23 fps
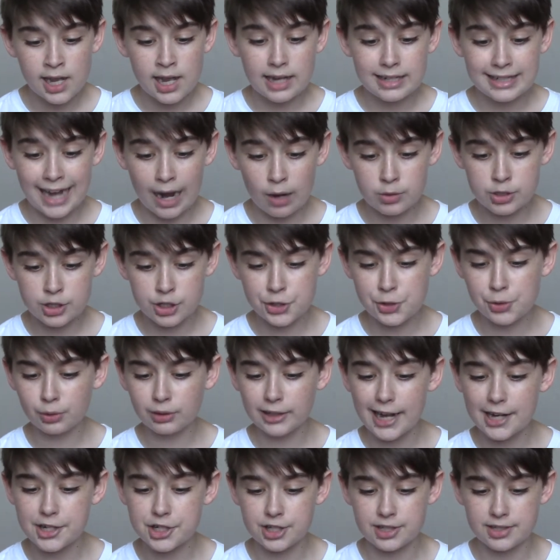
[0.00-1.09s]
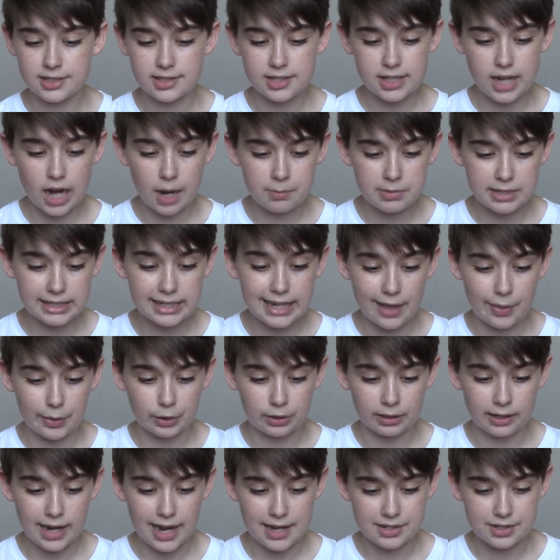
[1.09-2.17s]
Now two legends come
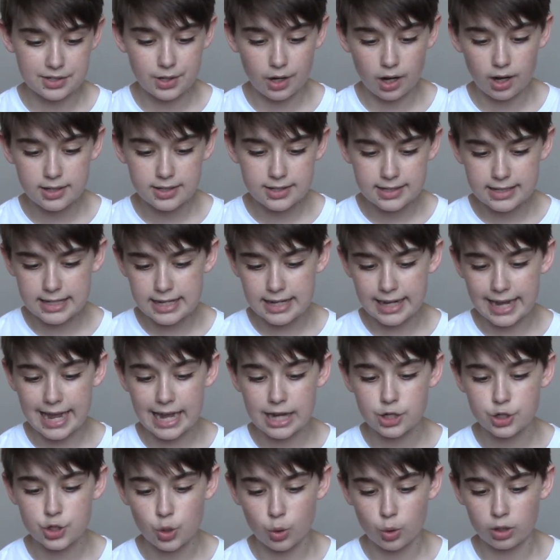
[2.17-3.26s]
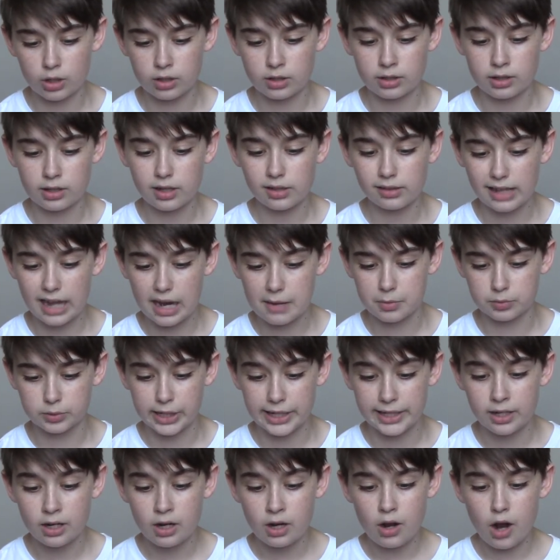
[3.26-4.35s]
together as Don C and Jordan
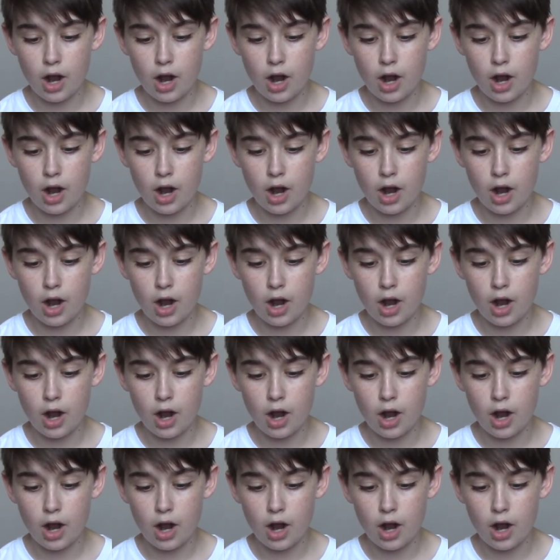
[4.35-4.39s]
collaborate